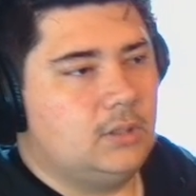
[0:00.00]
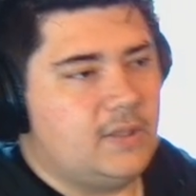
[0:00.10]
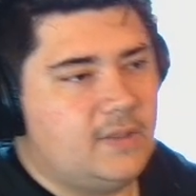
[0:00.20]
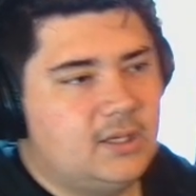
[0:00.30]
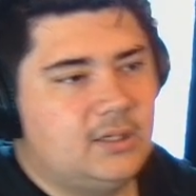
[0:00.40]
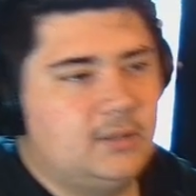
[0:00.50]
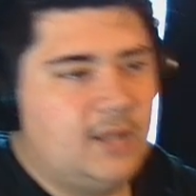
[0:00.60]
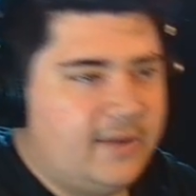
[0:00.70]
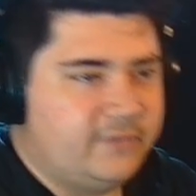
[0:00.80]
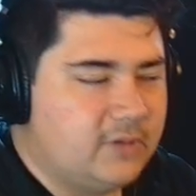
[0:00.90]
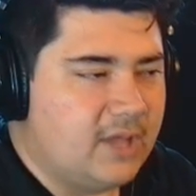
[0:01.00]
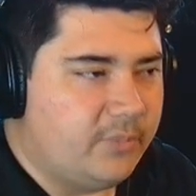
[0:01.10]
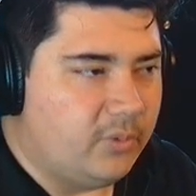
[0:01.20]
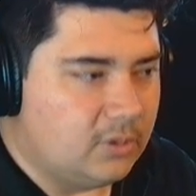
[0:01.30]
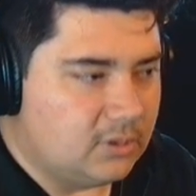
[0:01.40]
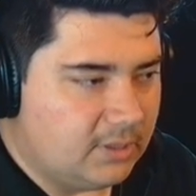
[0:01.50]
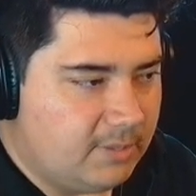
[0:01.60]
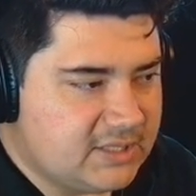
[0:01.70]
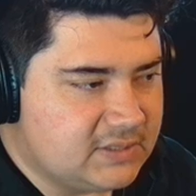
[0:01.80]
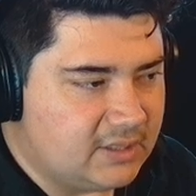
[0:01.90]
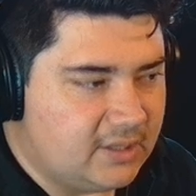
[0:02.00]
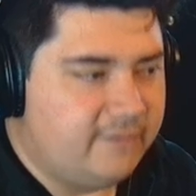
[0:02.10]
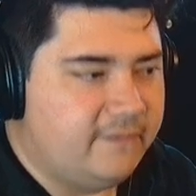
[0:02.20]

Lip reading: And then after that point, they